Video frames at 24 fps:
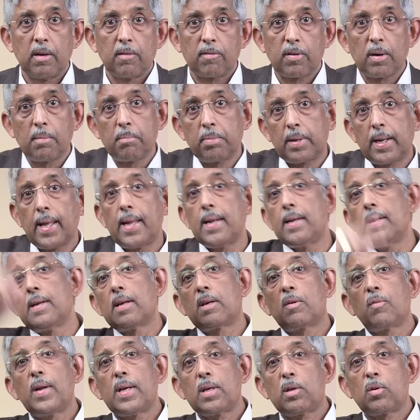From ten
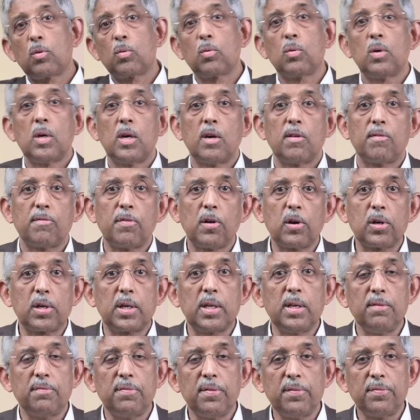it went to
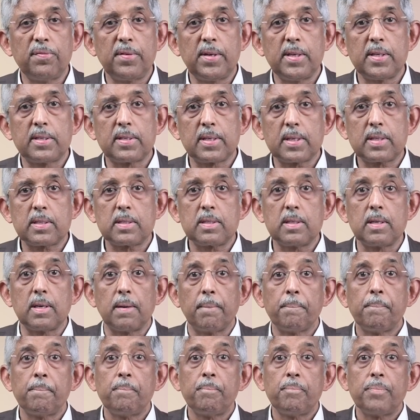forty, fifty,
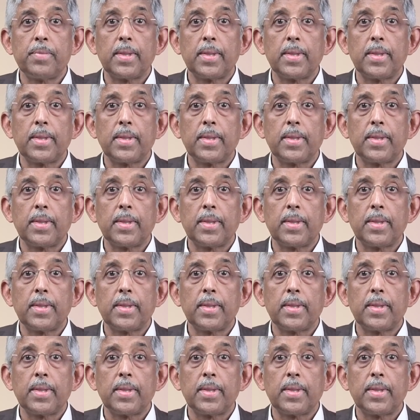sixty.